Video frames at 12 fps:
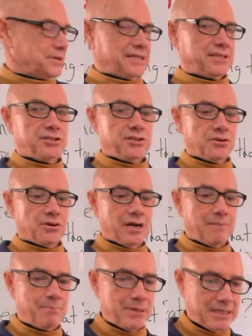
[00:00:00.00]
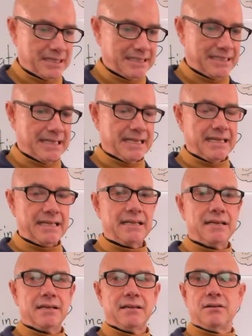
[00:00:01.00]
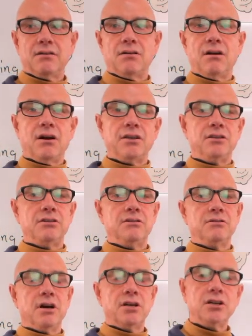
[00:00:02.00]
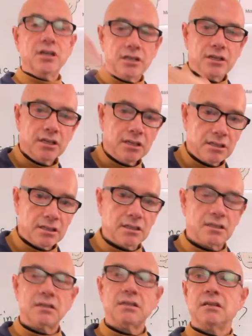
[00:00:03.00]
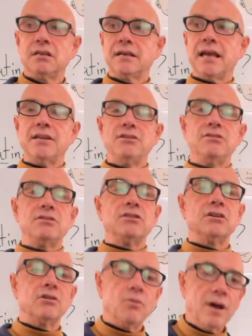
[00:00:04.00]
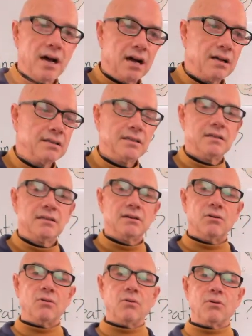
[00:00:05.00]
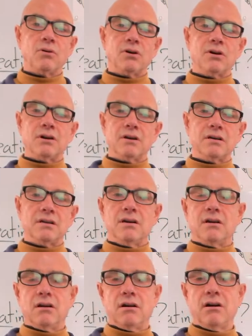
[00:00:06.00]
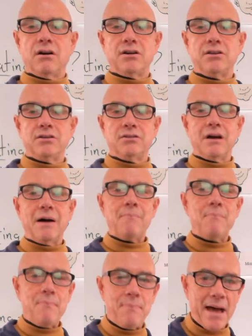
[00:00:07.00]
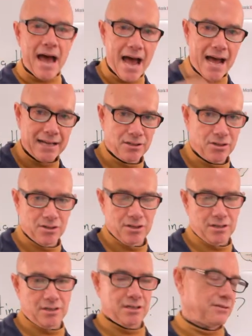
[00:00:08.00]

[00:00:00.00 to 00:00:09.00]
is your ability? Are you a good cook? can you cook well or are you a bad cook,